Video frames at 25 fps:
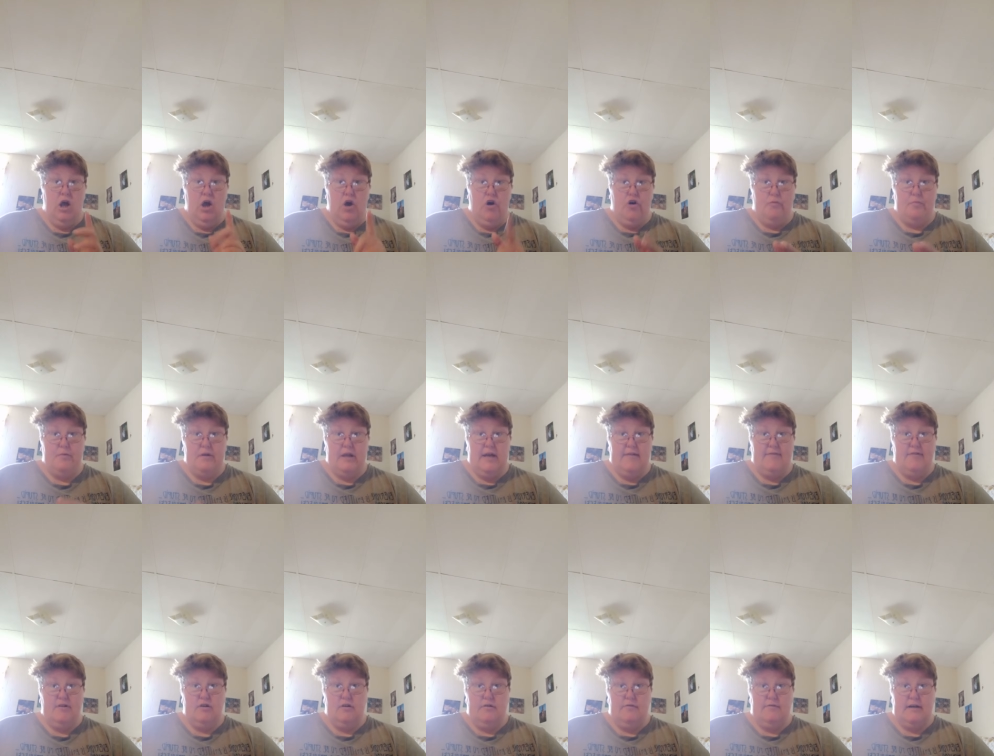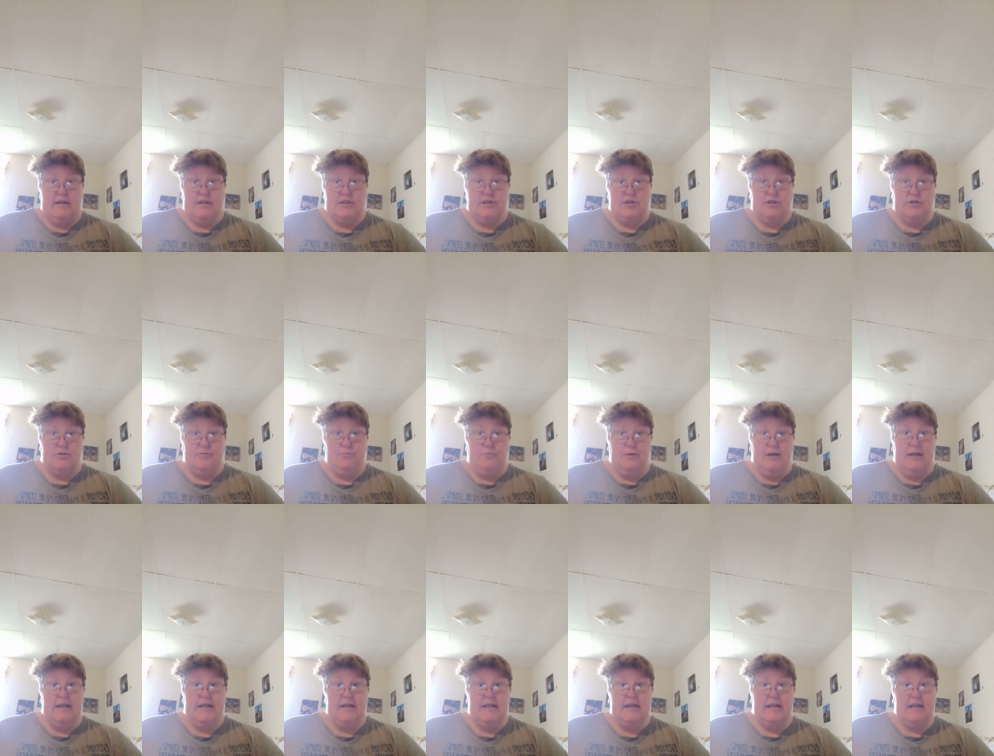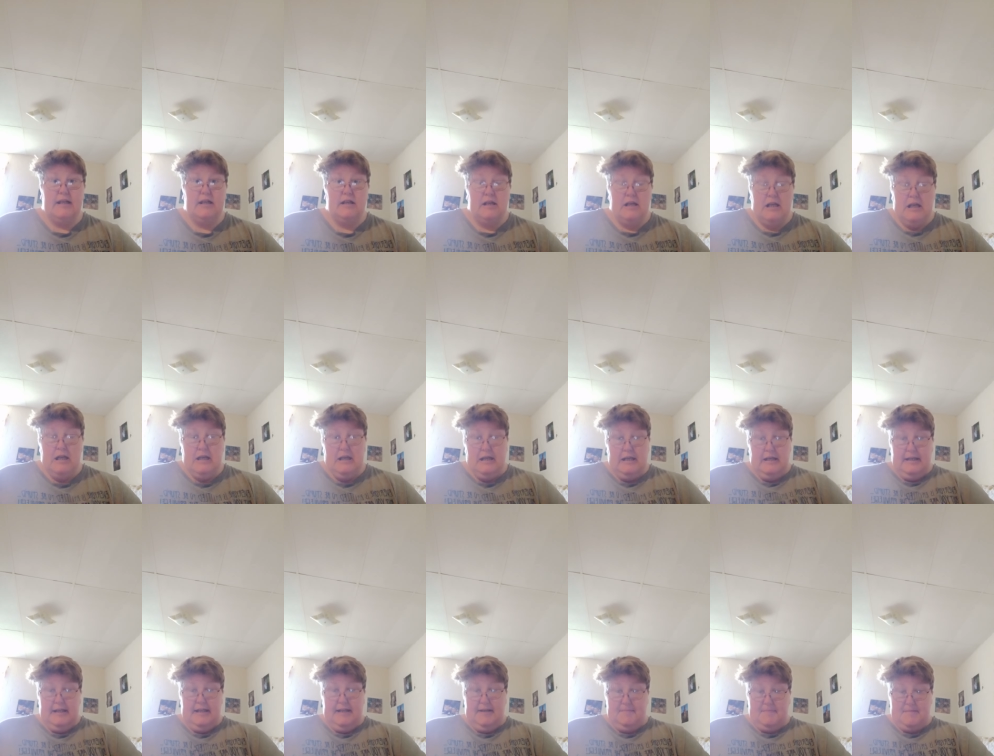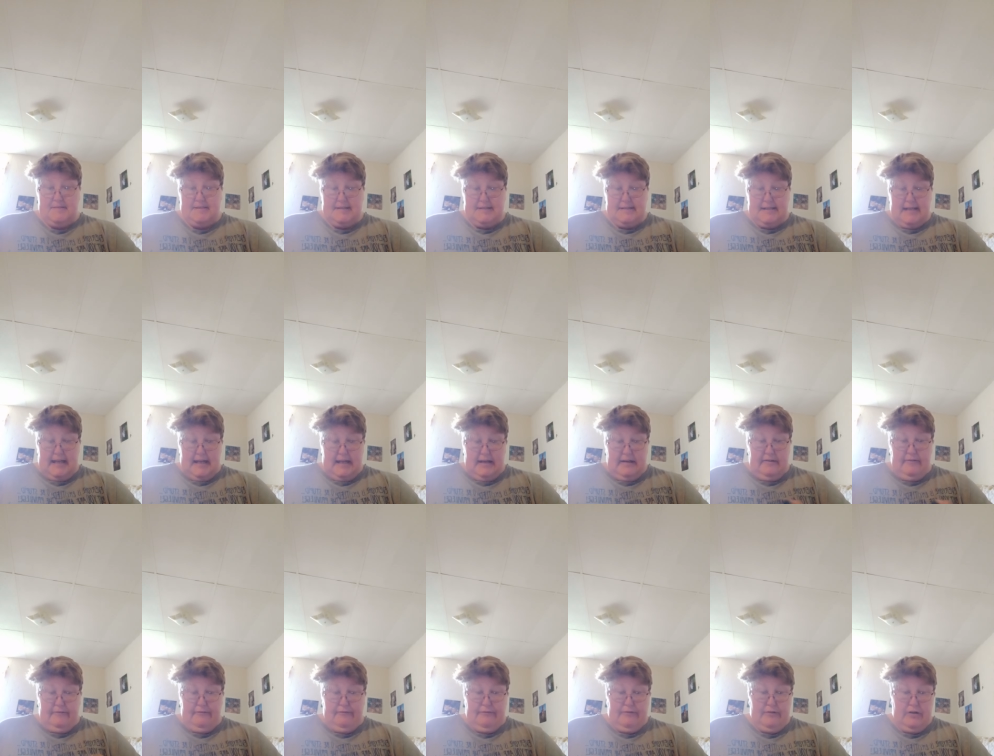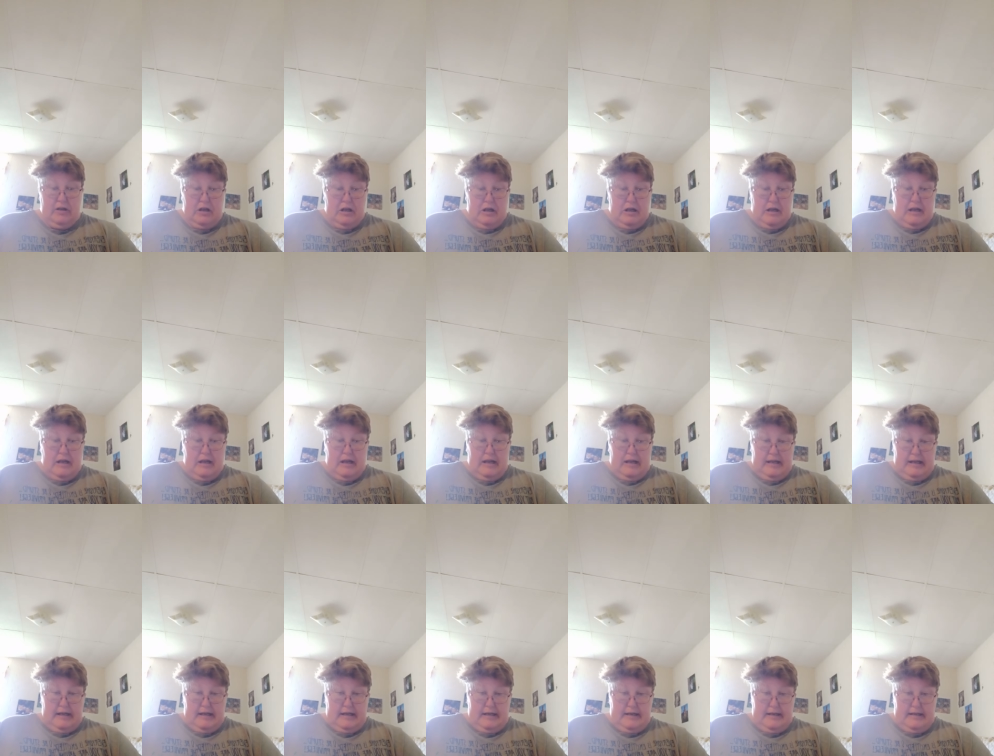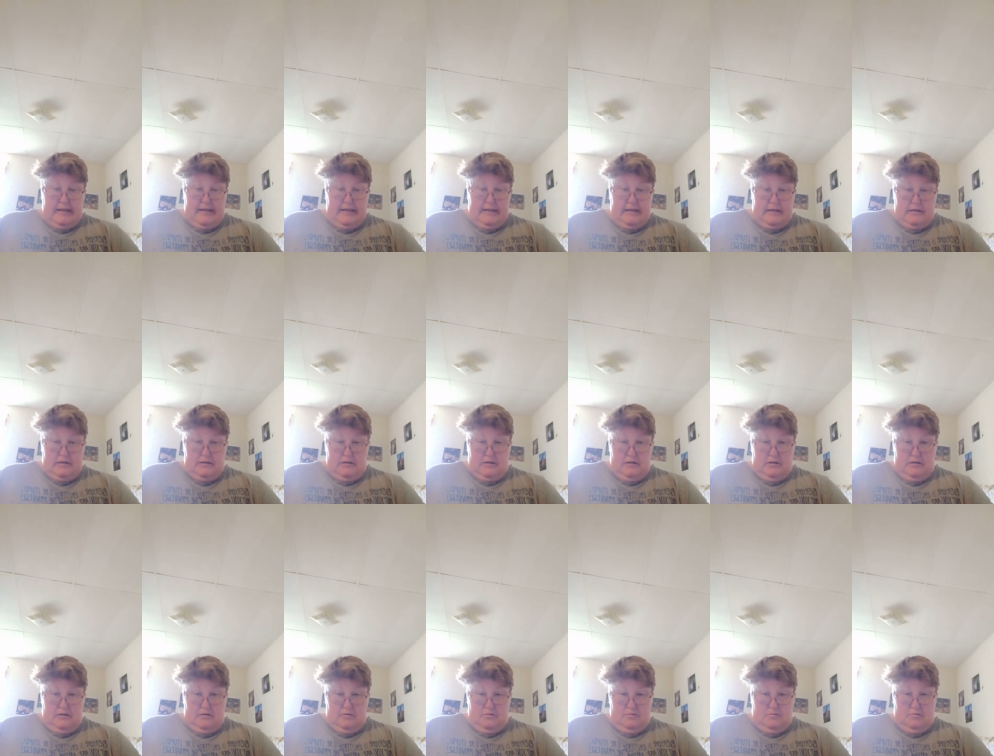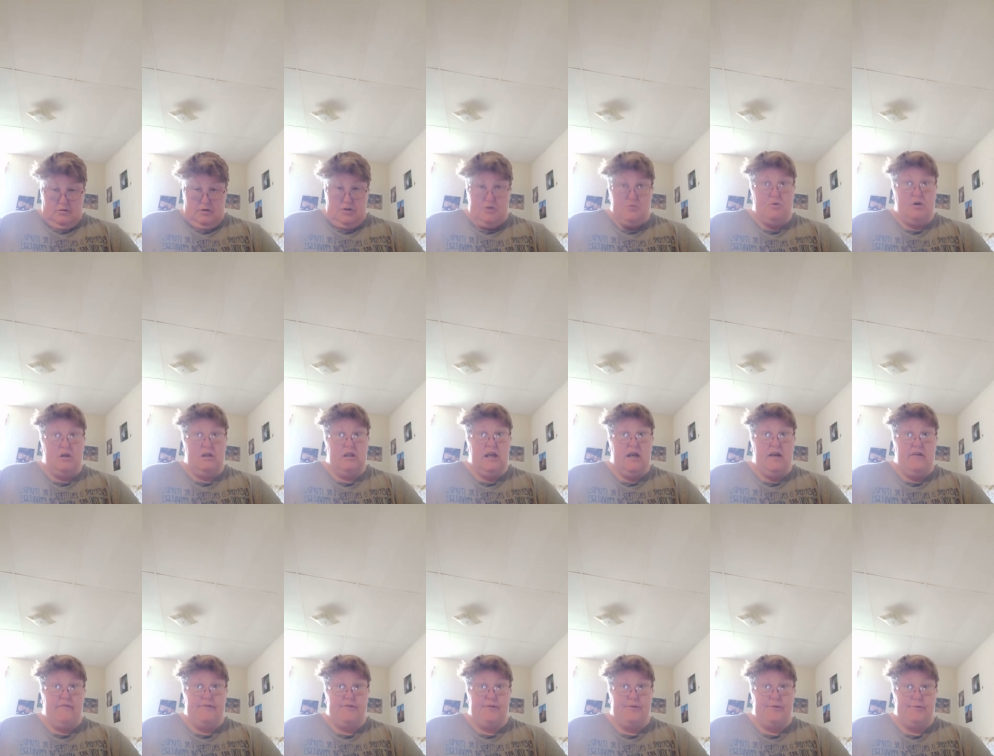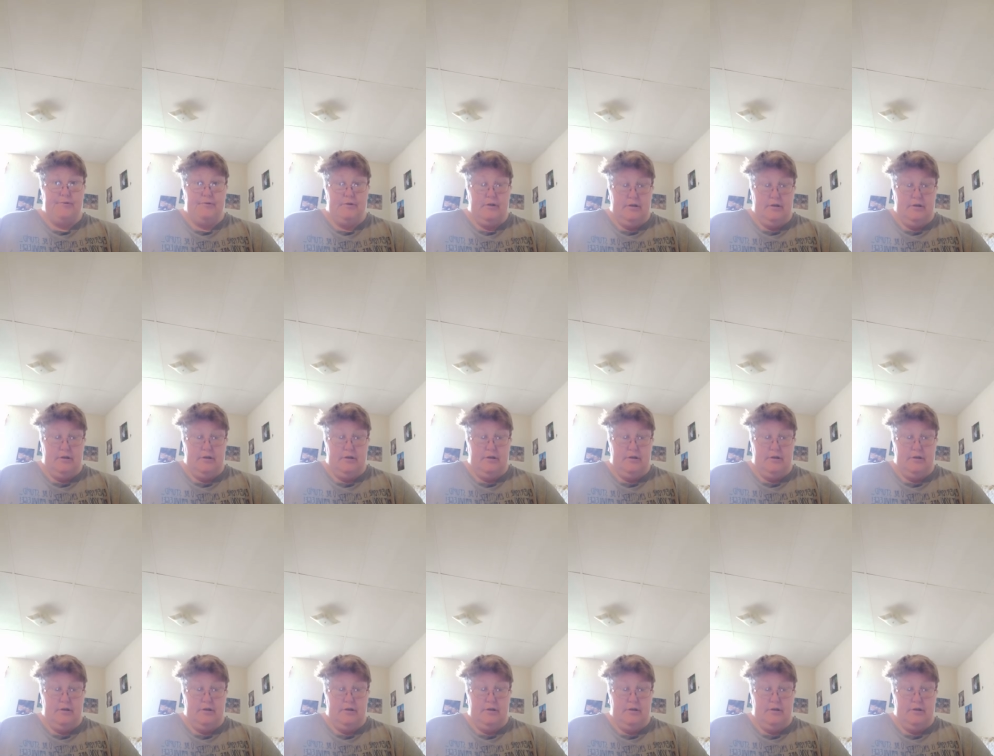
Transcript: Hope you have a good rest of your week. Keep safe. And you are loved.